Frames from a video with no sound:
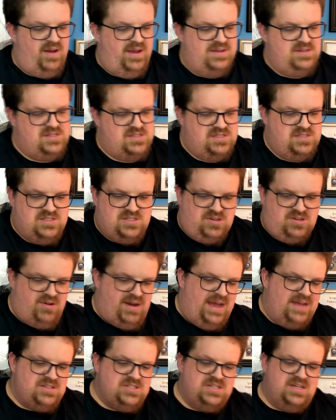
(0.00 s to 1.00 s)
and just
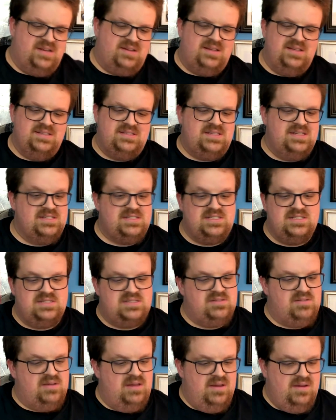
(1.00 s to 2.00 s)
scratched it. This
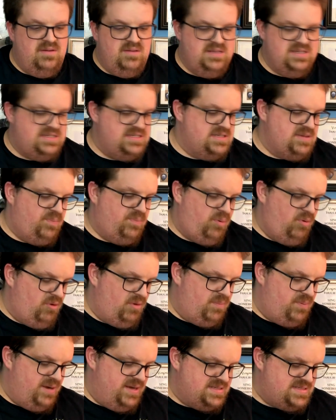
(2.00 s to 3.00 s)
is a
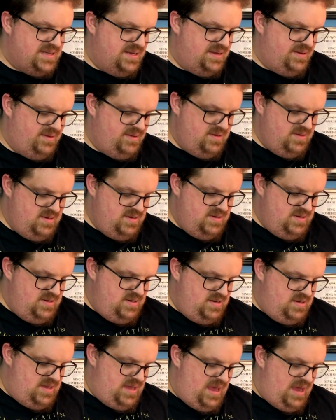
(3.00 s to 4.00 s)
poor pressing.
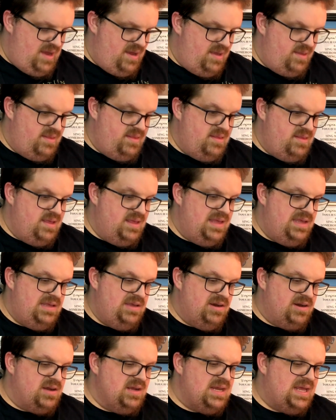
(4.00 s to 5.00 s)

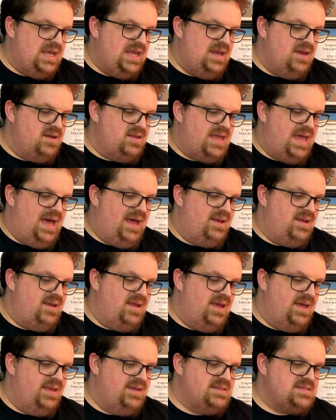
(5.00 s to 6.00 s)
You're going to hear that,
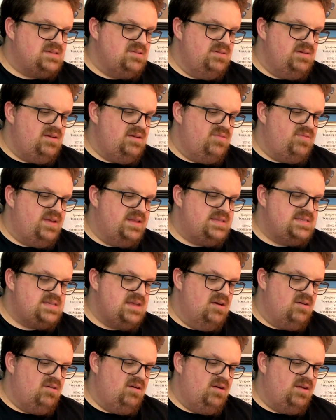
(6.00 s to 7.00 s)
and it's going to affect the
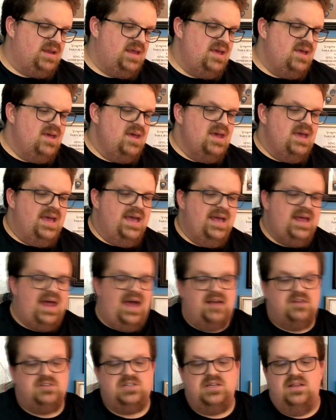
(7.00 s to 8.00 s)
sound quality. It
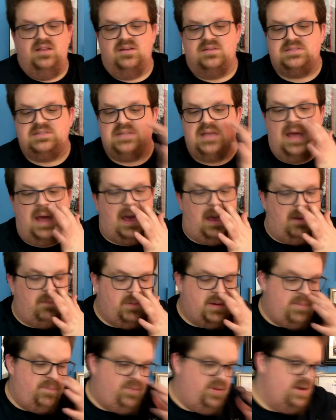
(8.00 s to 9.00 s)
actually looks,
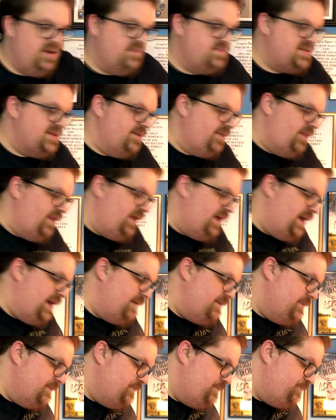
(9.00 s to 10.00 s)
when I put it up to the
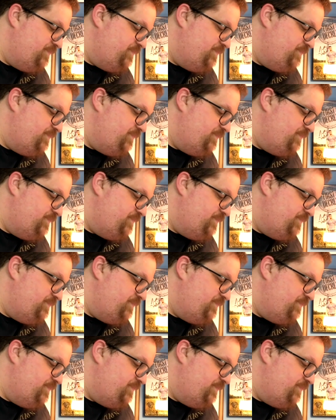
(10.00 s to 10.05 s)
light,